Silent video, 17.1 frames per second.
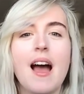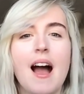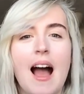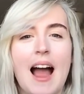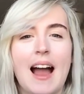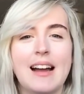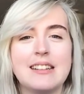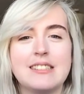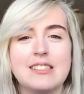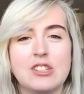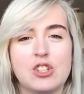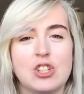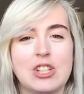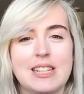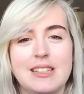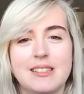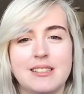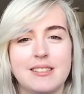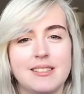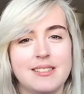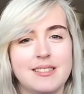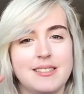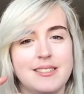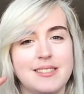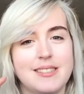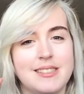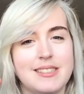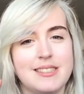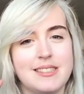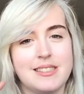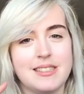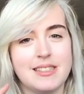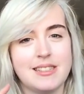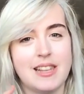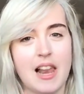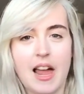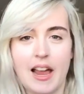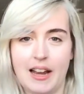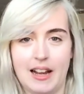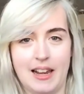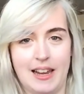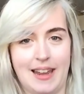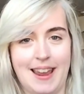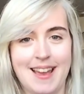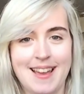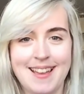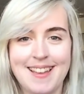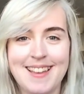I had to cheat slightly.